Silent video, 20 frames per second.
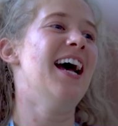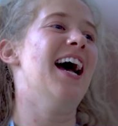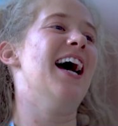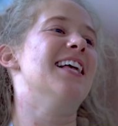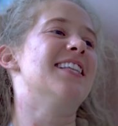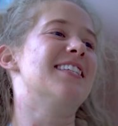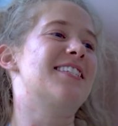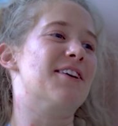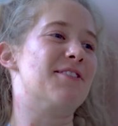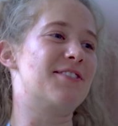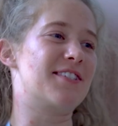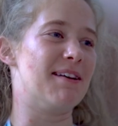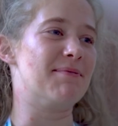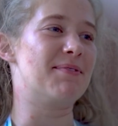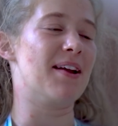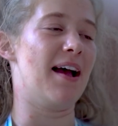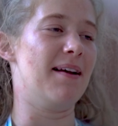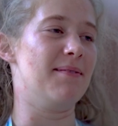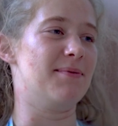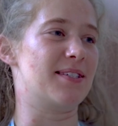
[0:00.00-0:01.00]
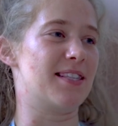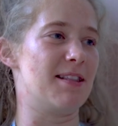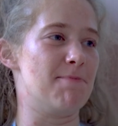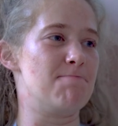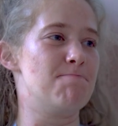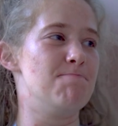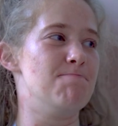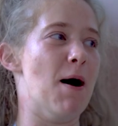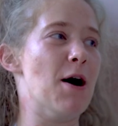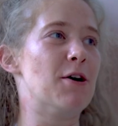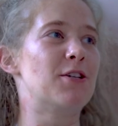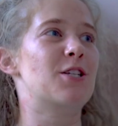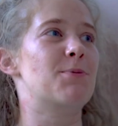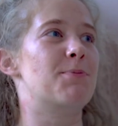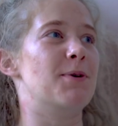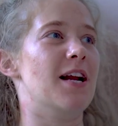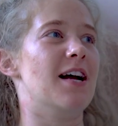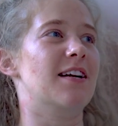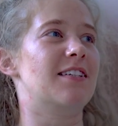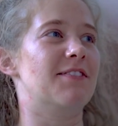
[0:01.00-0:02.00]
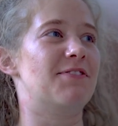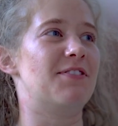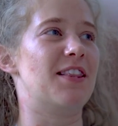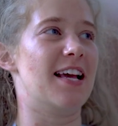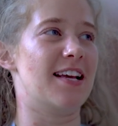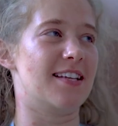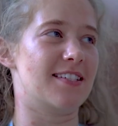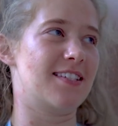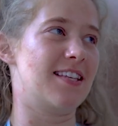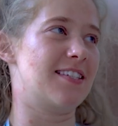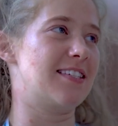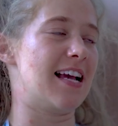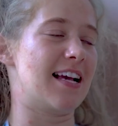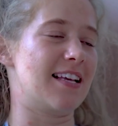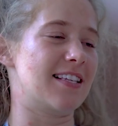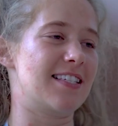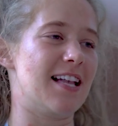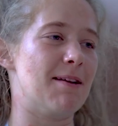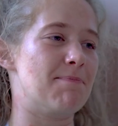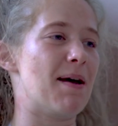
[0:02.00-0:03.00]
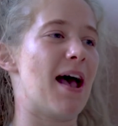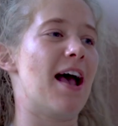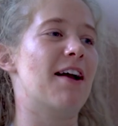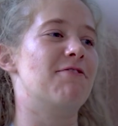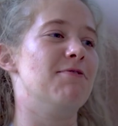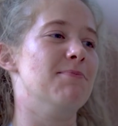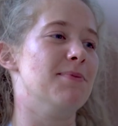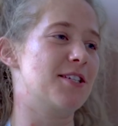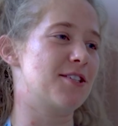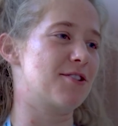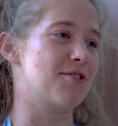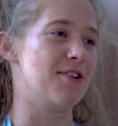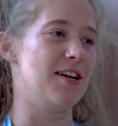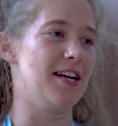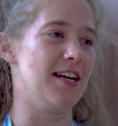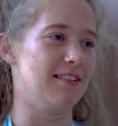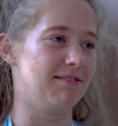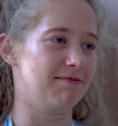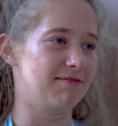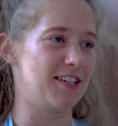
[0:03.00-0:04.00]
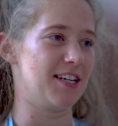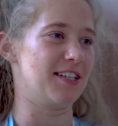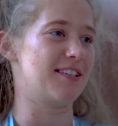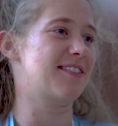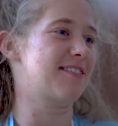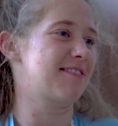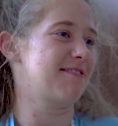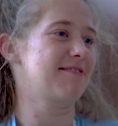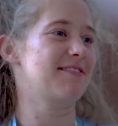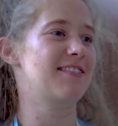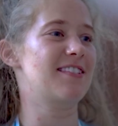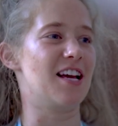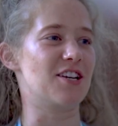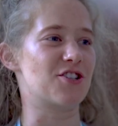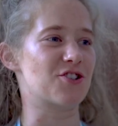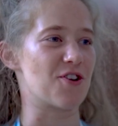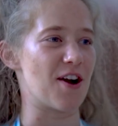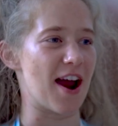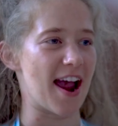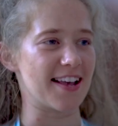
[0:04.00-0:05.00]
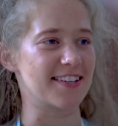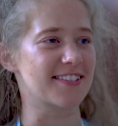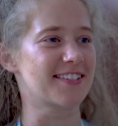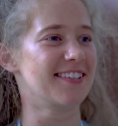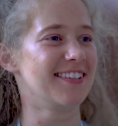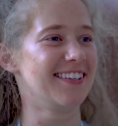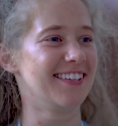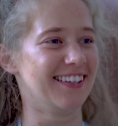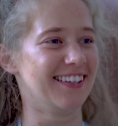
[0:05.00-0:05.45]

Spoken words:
and so sometimes the most productive thing is to take a step back from the screen, just touch grass.